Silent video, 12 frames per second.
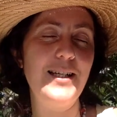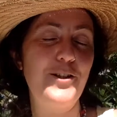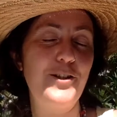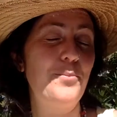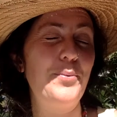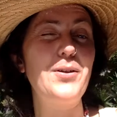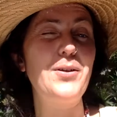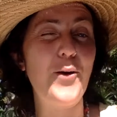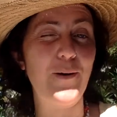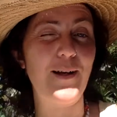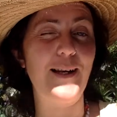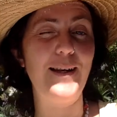should be
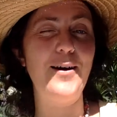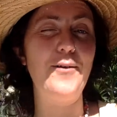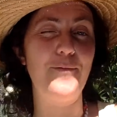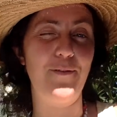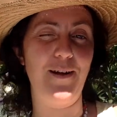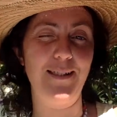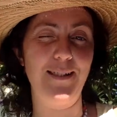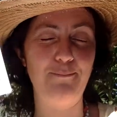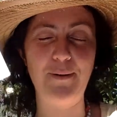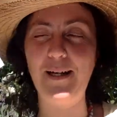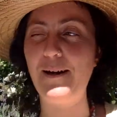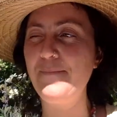totally obvious,
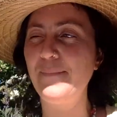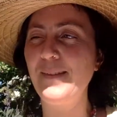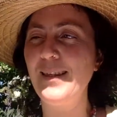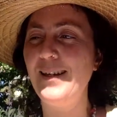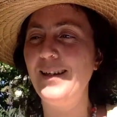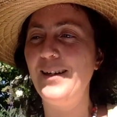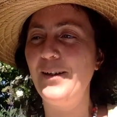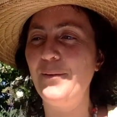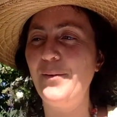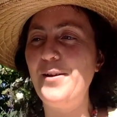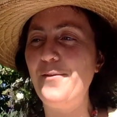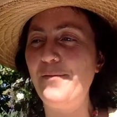but
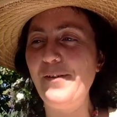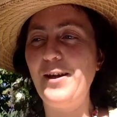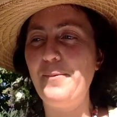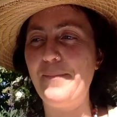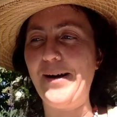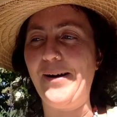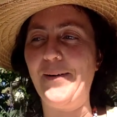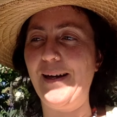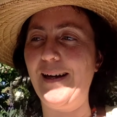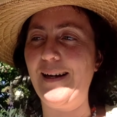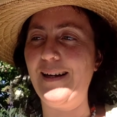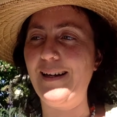when you think about
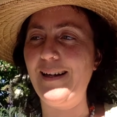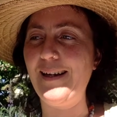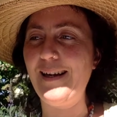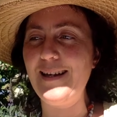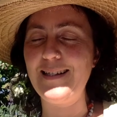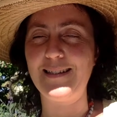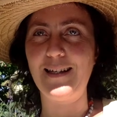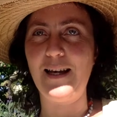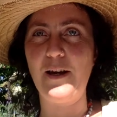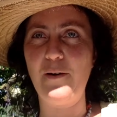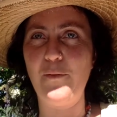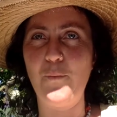it, it is
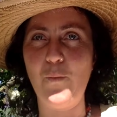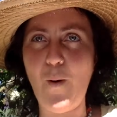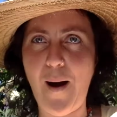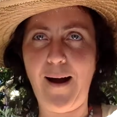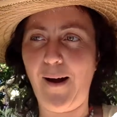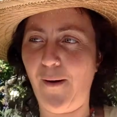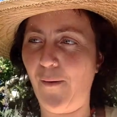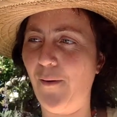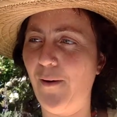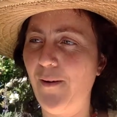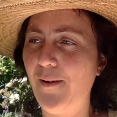like, wow.